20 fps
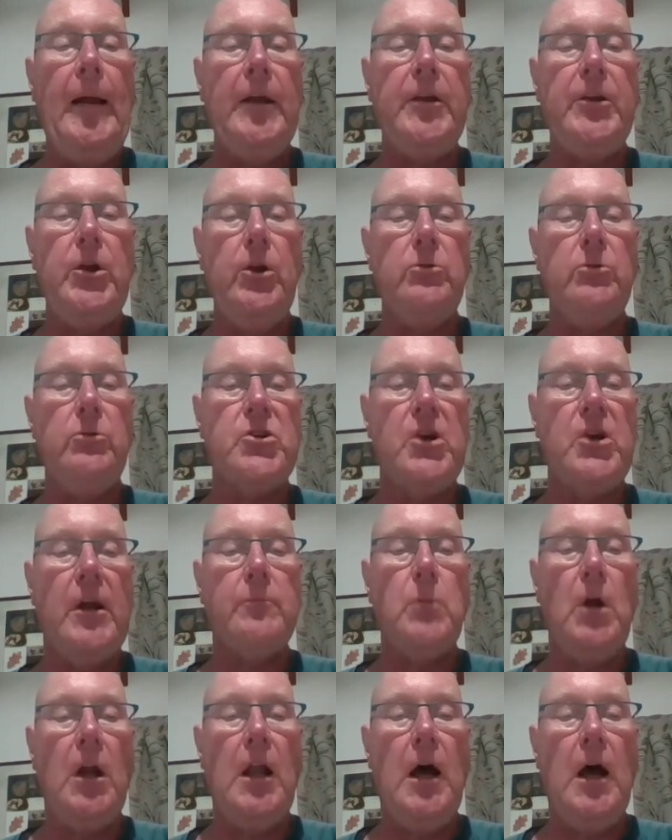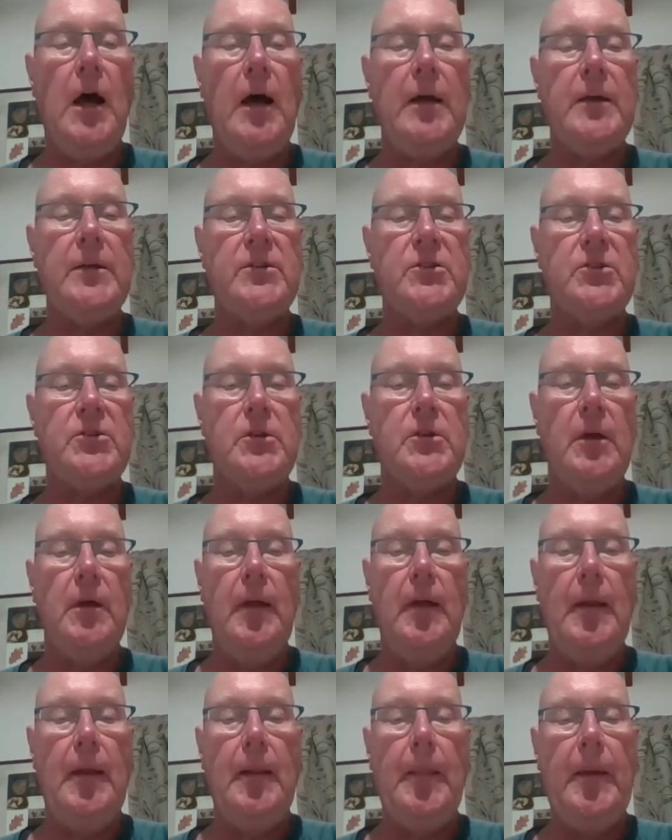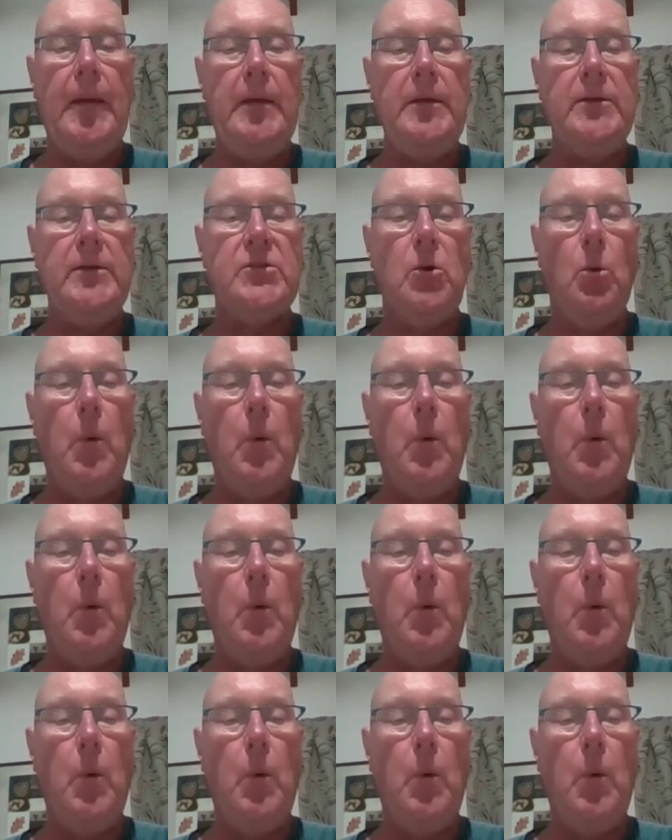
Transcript: Acute generalized, these